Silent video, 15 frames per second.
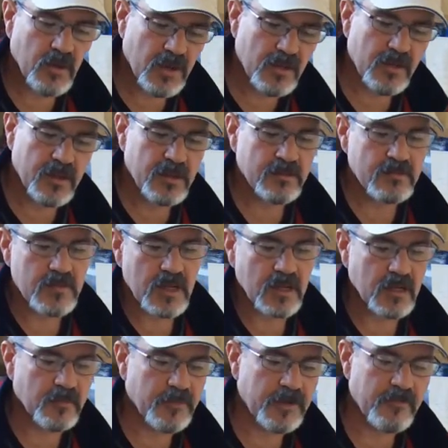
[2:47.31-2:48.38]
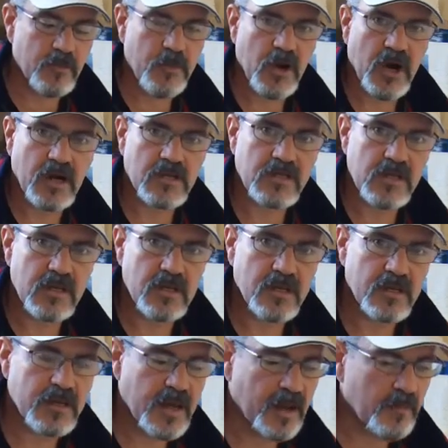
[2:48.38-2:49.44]
other than a little bit of epoxy and
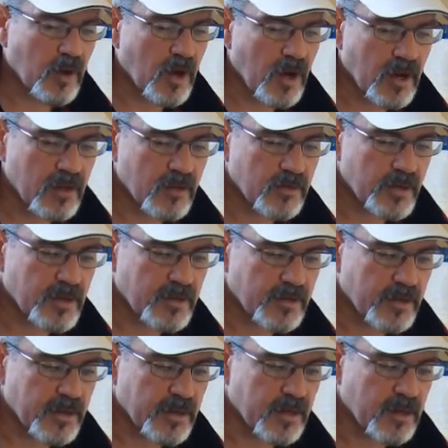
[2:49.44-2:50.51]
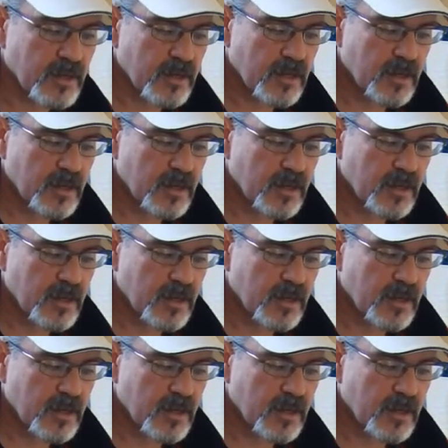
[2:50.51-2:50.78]
a dab of hot glue here and there.